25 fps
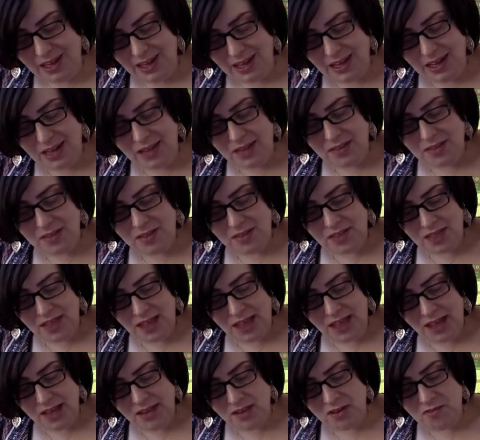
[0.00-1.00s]
Either
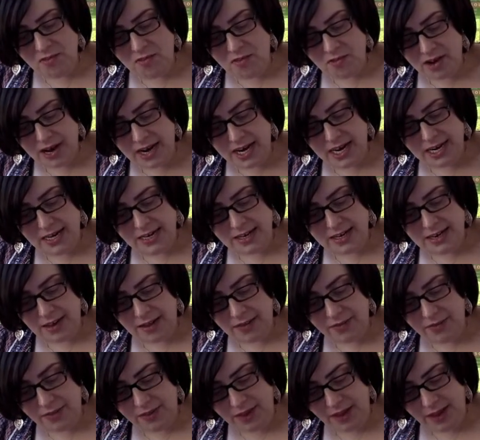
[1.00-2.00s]
that, you've already
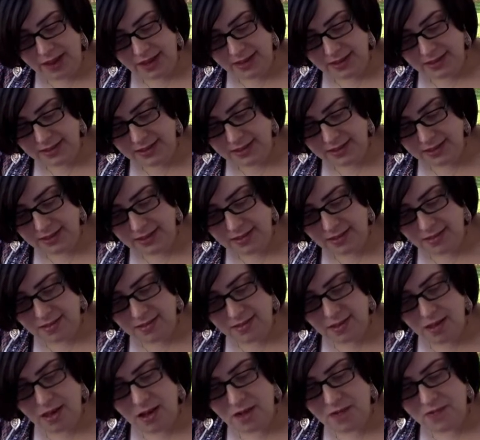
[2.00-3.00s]
done that, it's
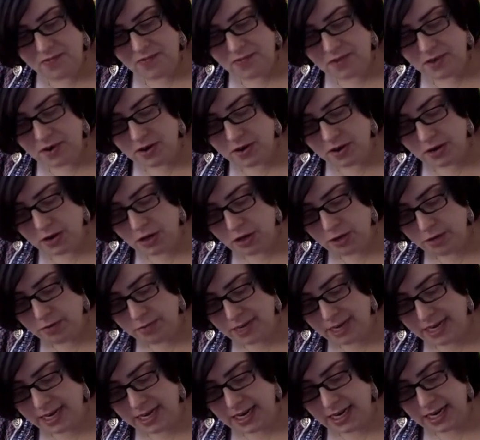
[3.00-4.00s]
time for a new
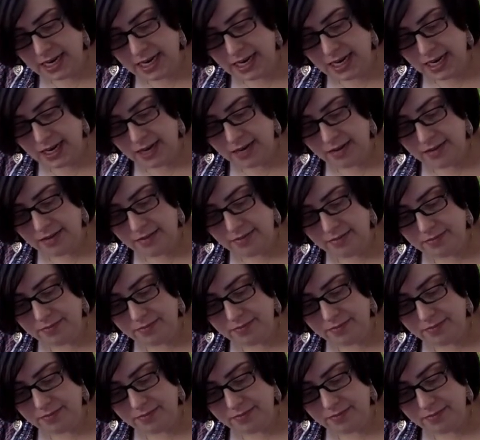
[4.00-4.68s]
beginning,